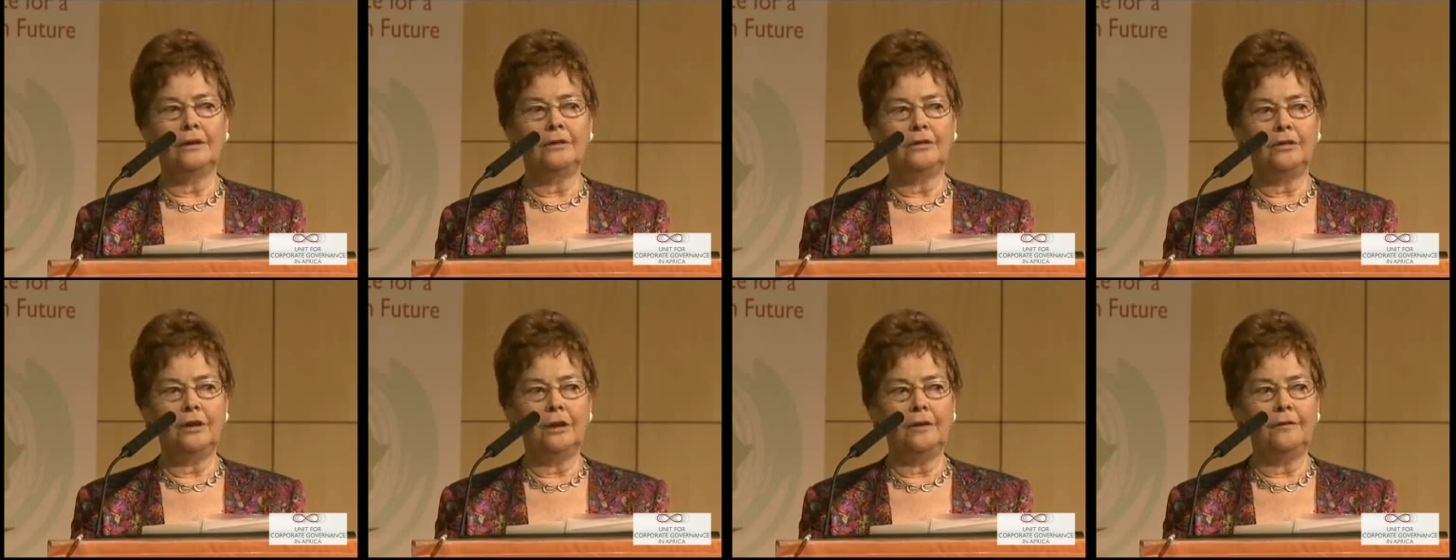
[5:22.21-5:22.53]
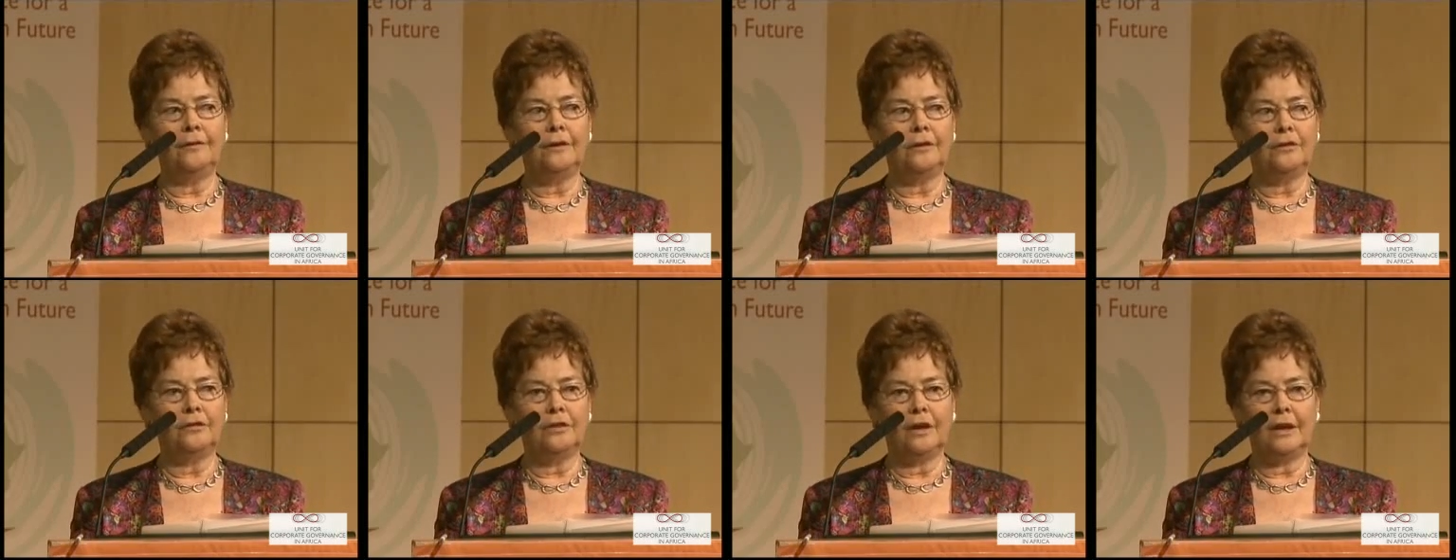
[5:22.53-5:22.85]

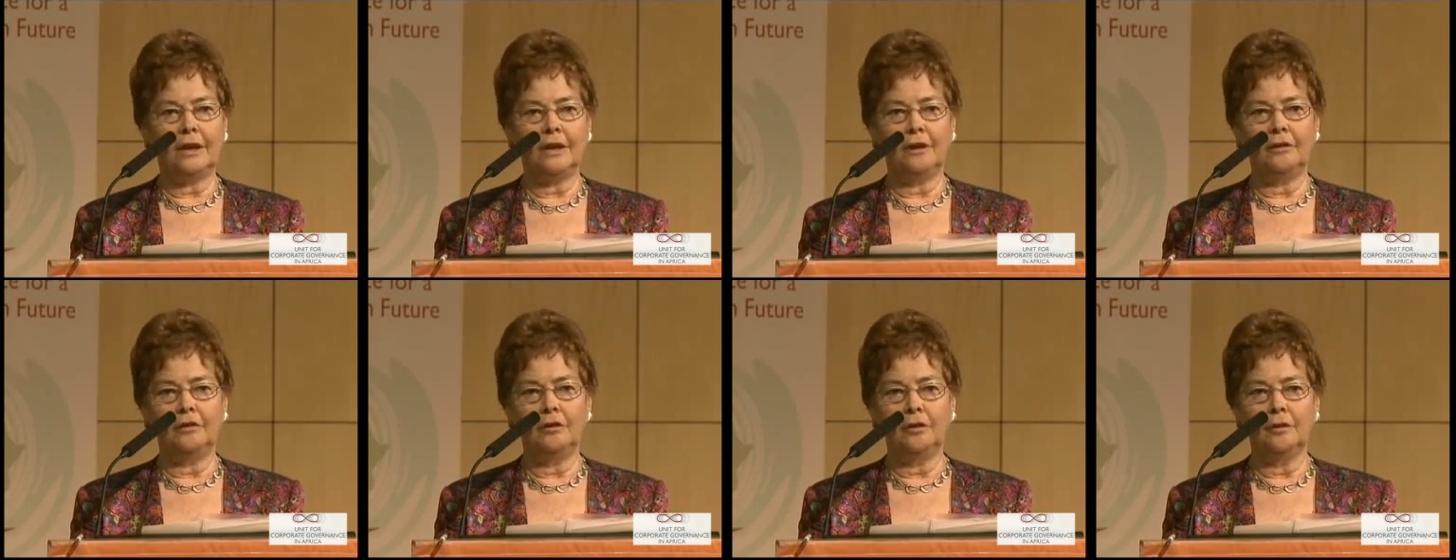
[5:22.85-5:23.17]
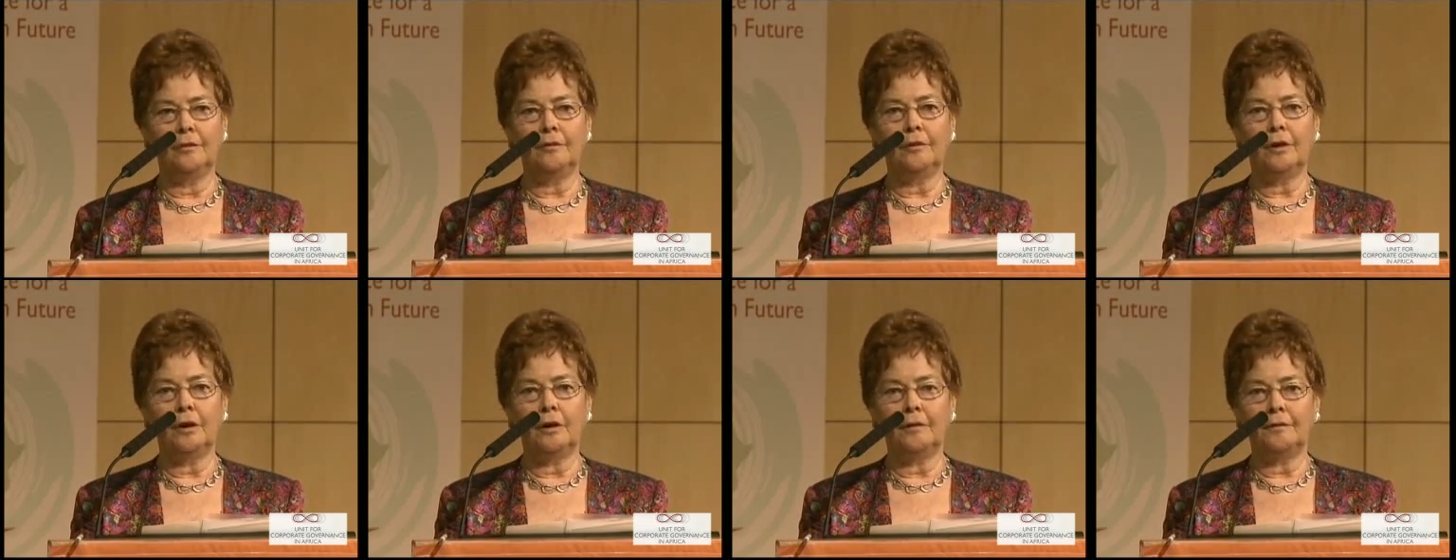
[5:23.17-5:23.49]
chief
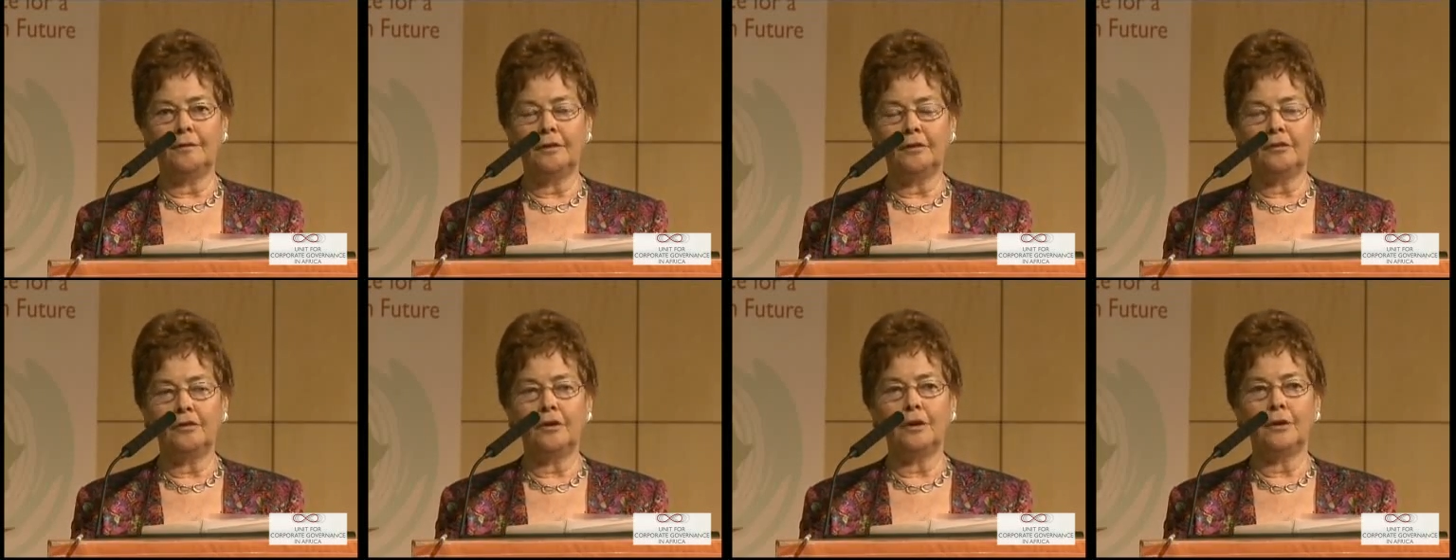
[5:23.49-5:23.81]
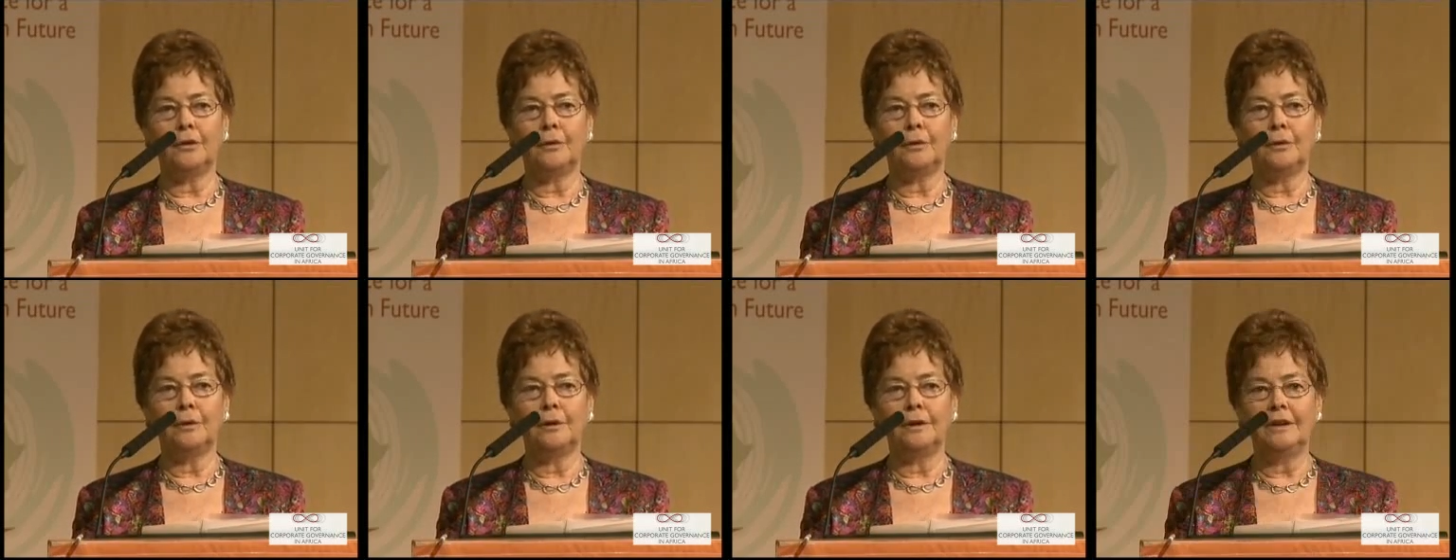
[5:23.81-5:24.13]
executive officer
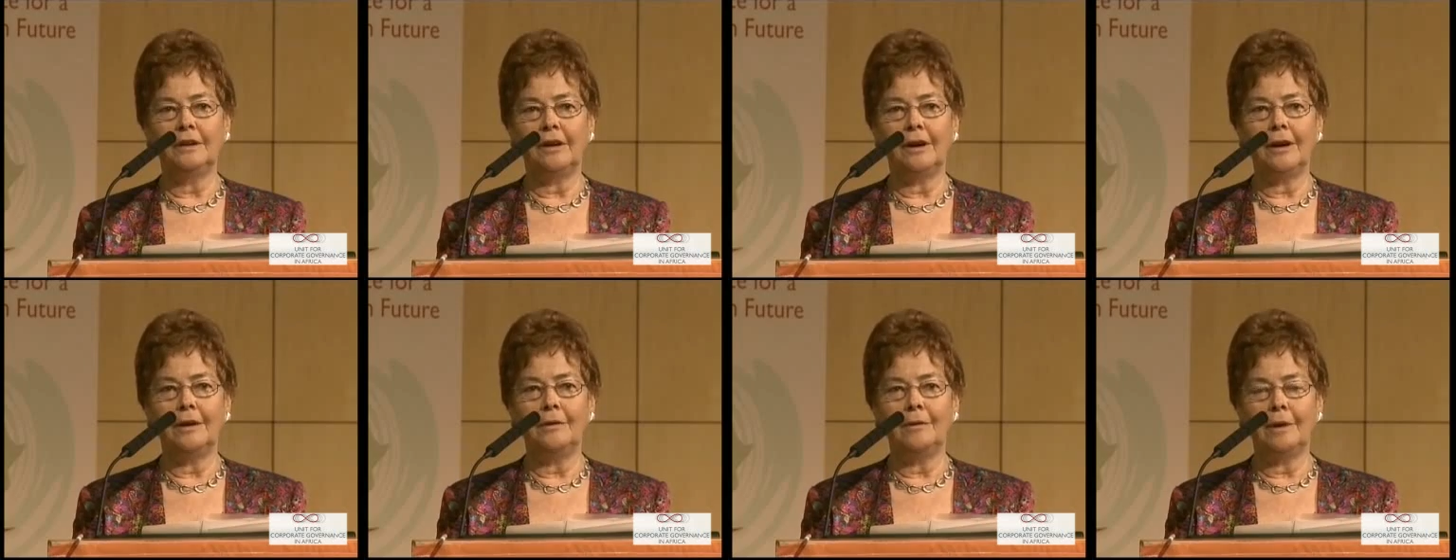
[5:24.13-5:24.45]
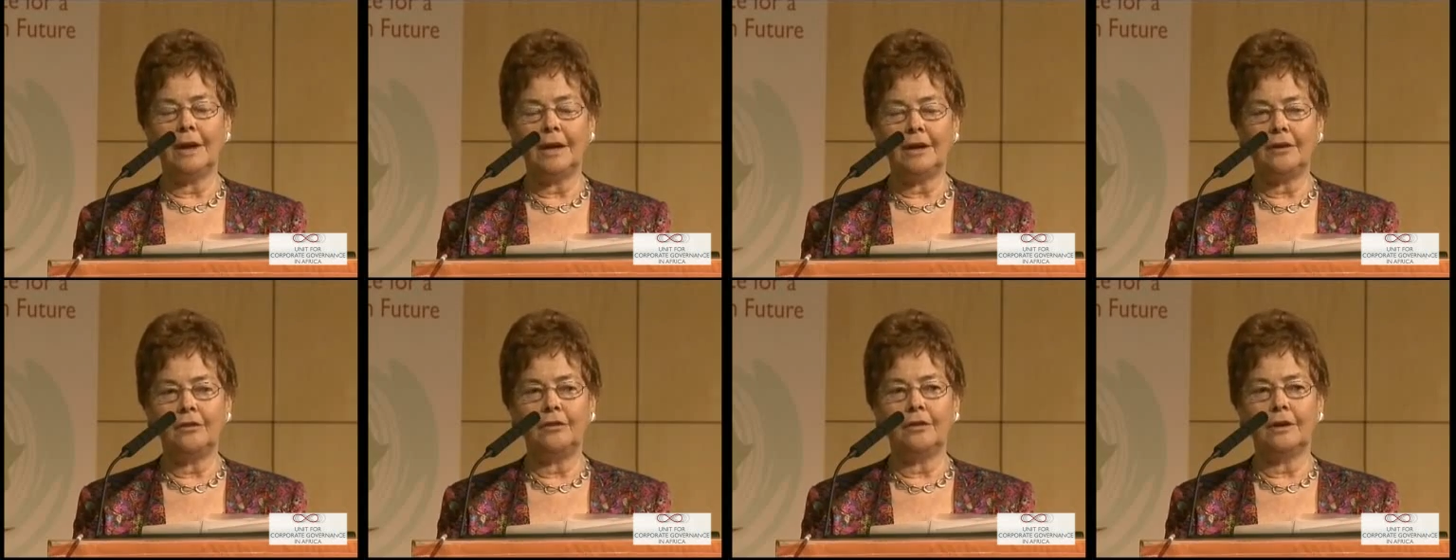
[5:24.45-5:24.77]
or a
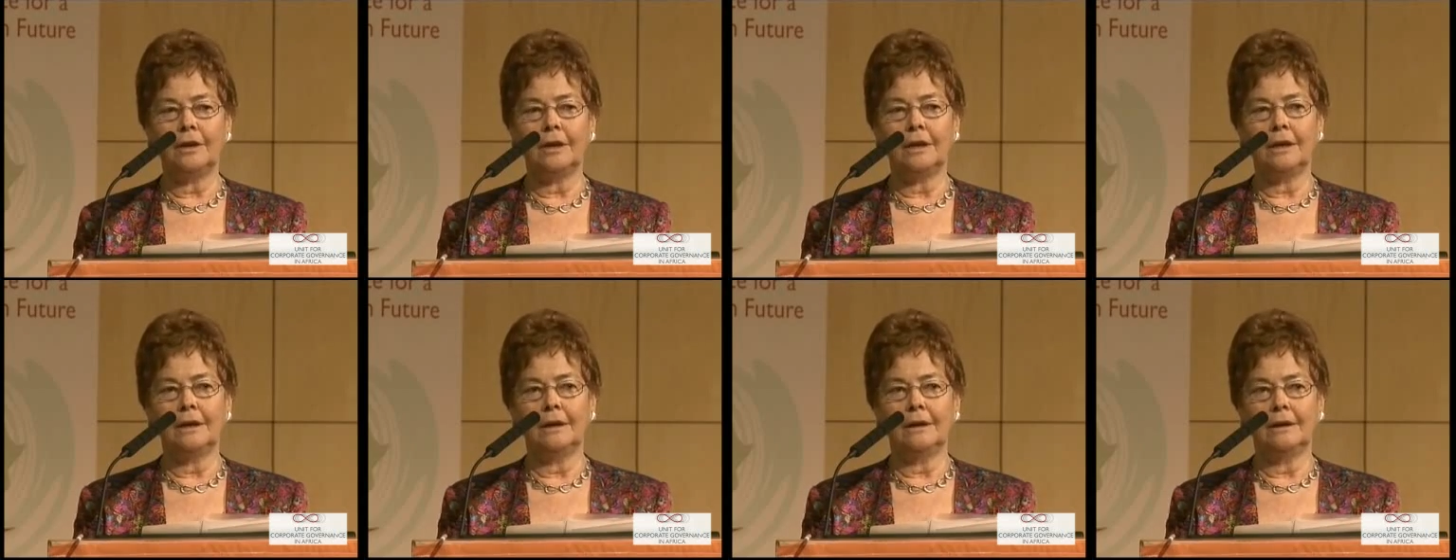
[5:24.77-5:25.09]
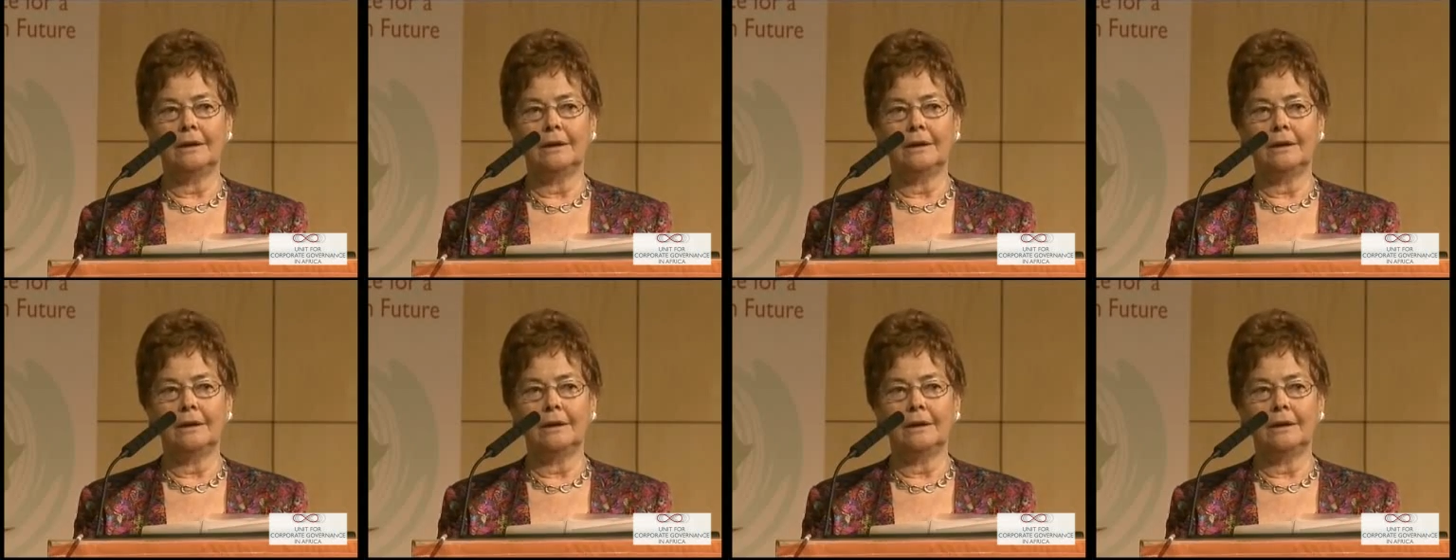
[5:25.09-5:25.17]
director